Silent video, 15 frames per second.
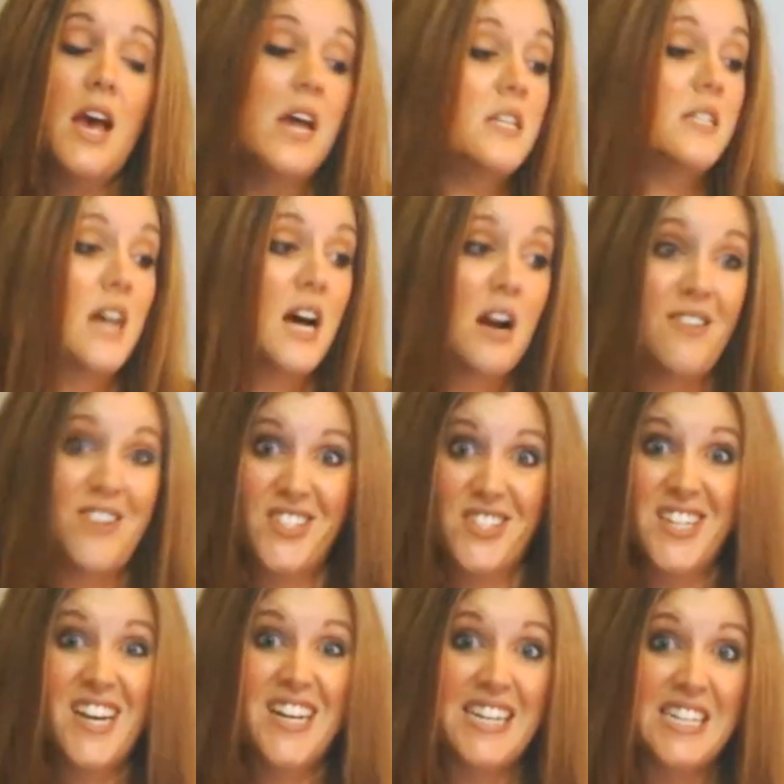and our
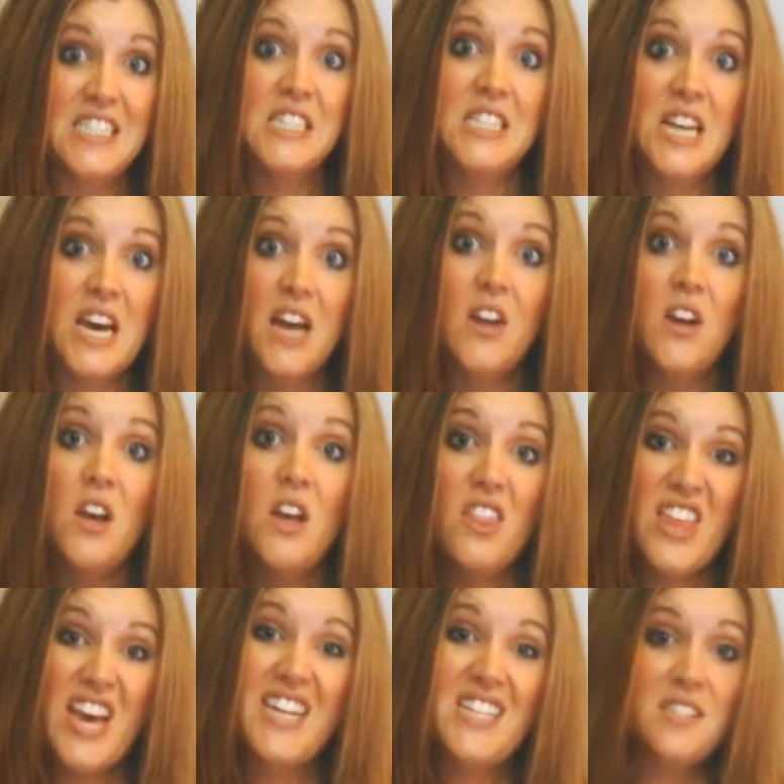understanding is that
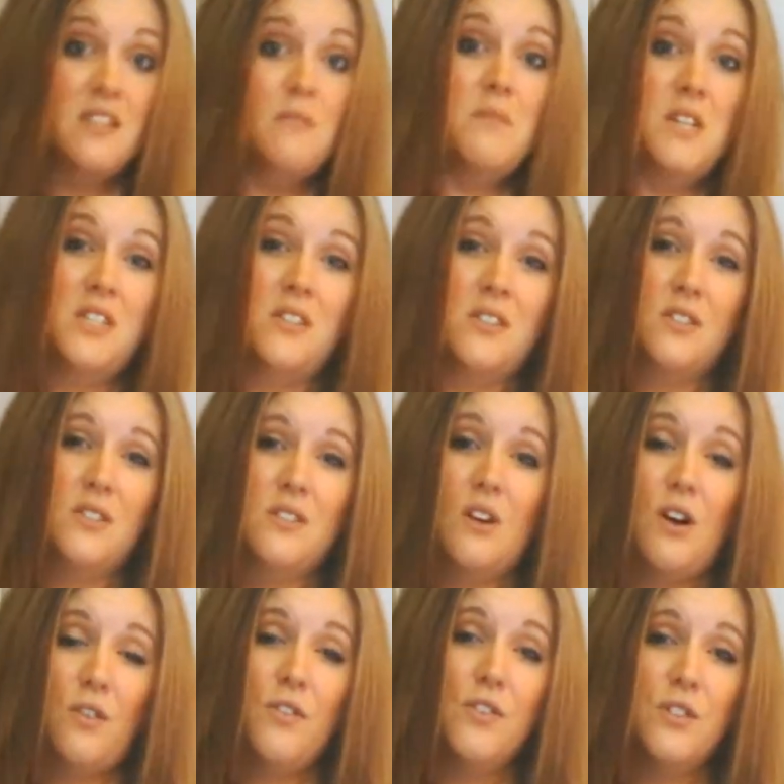that is the Minister's
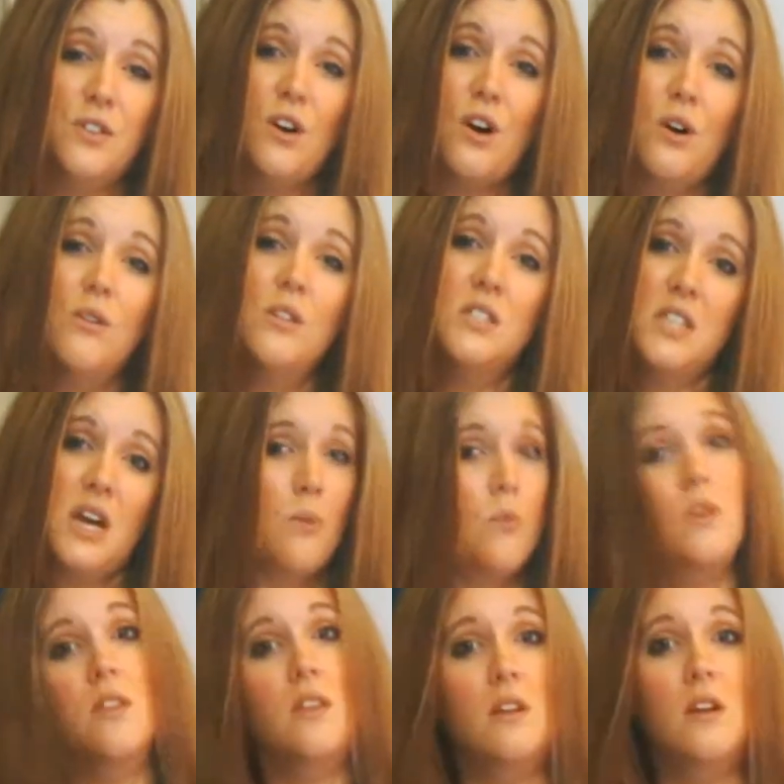office goal, is
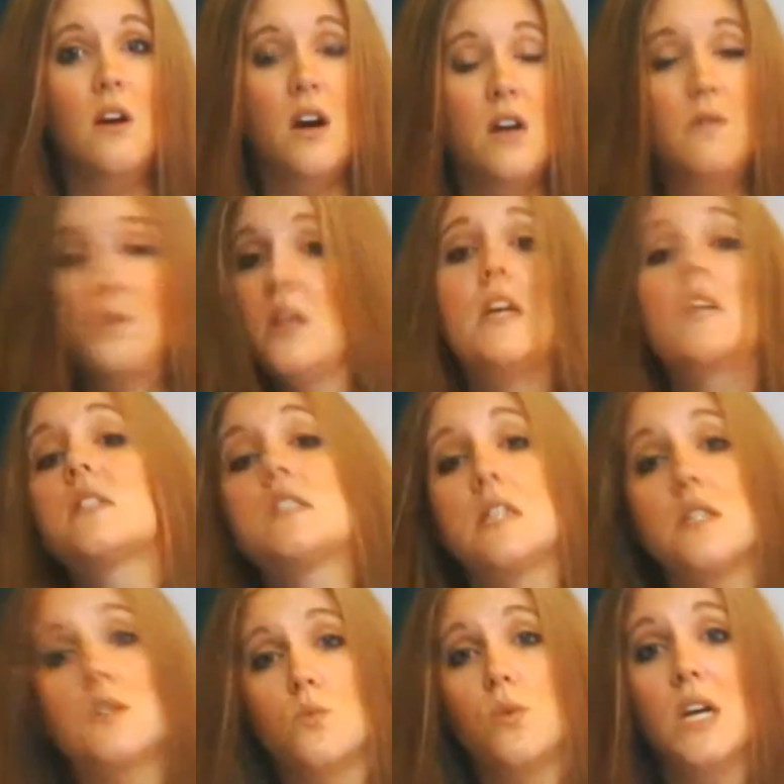that within kind of the next
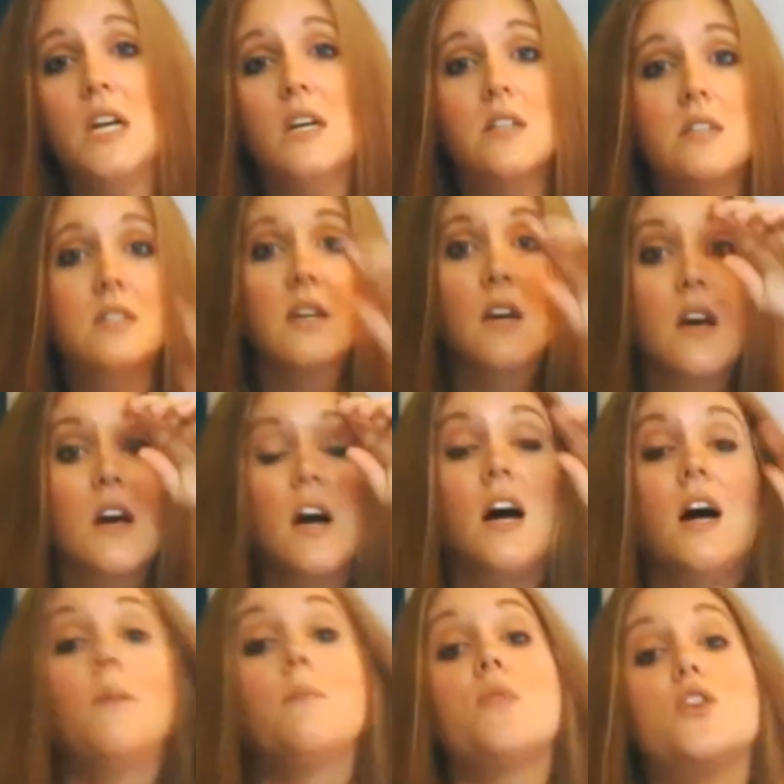6 weeks,
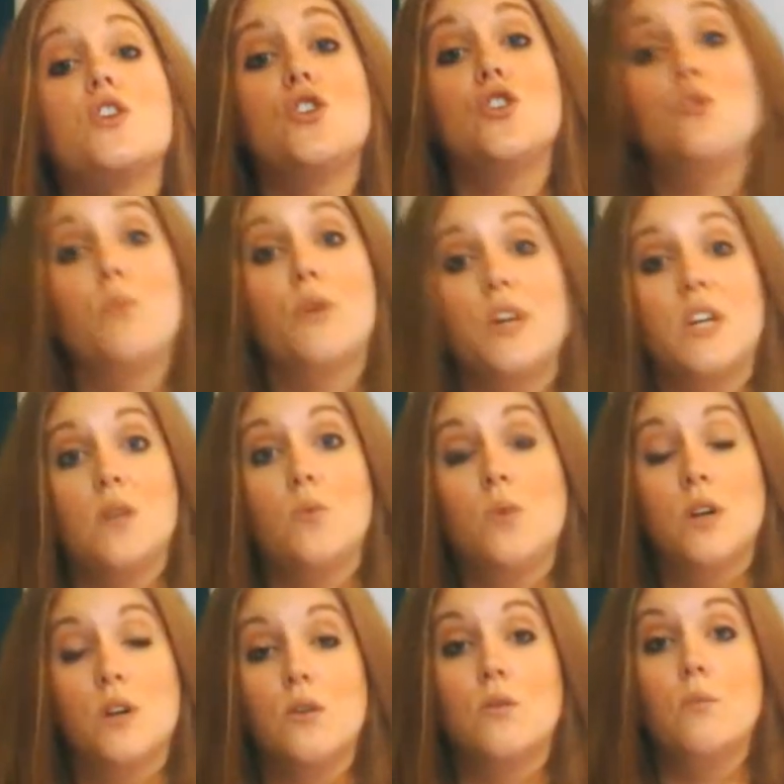the new body
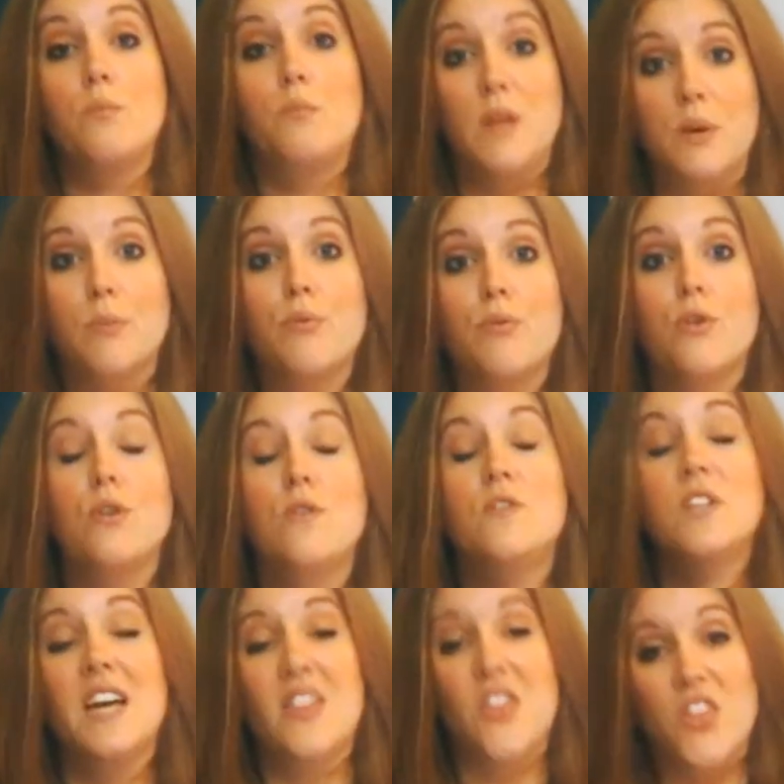will be
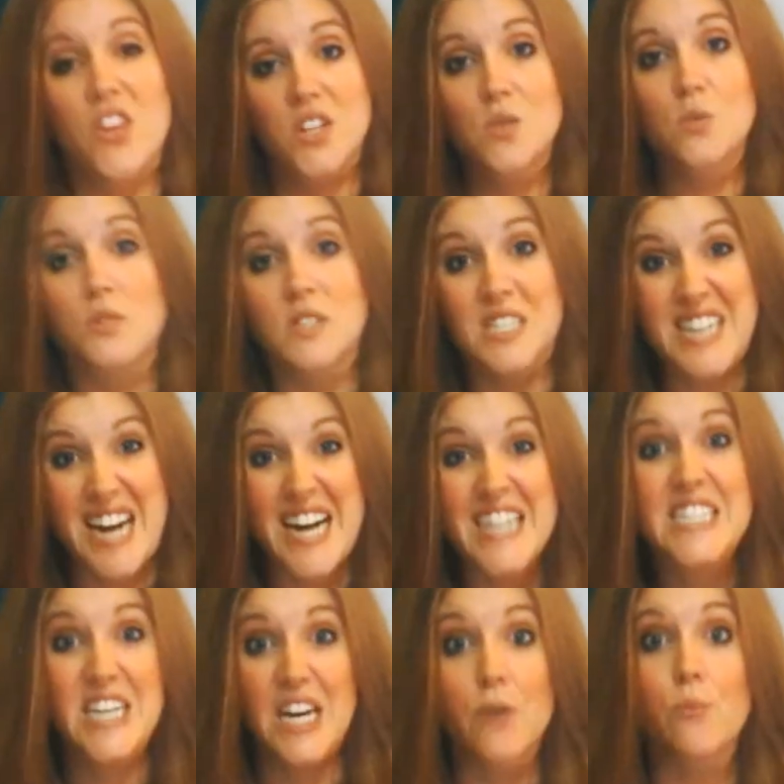approved and things will
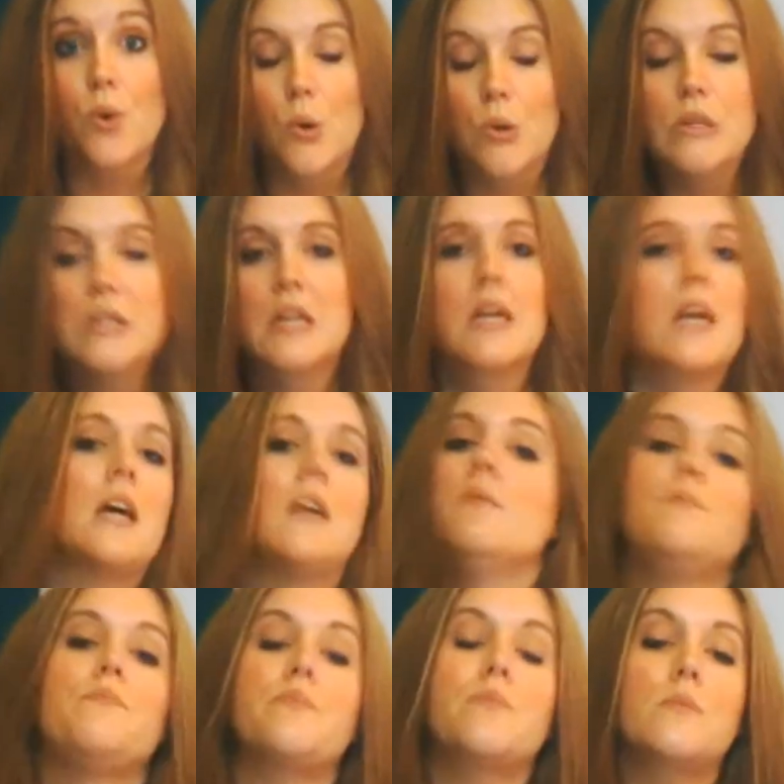start to get rolling
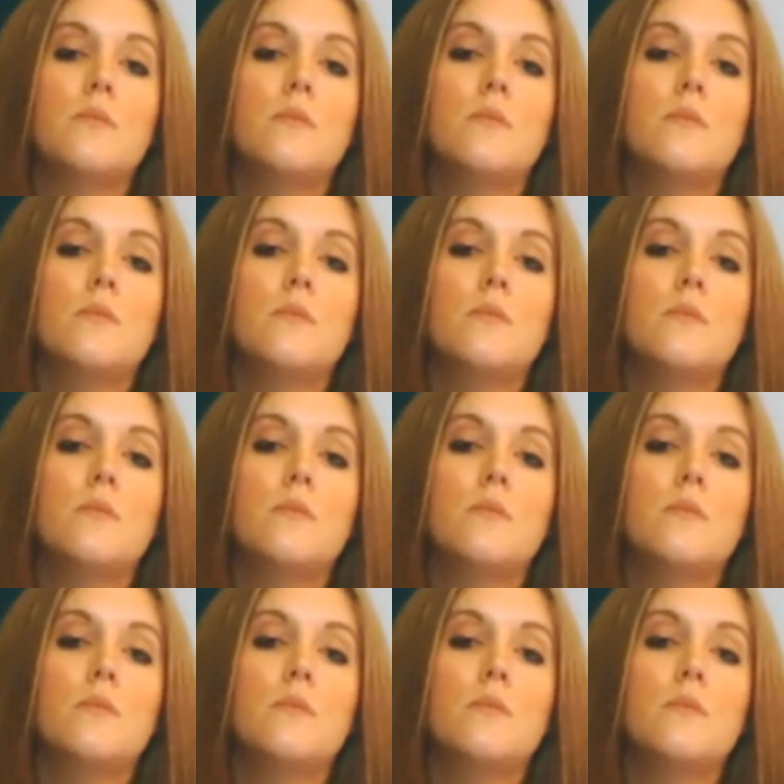again.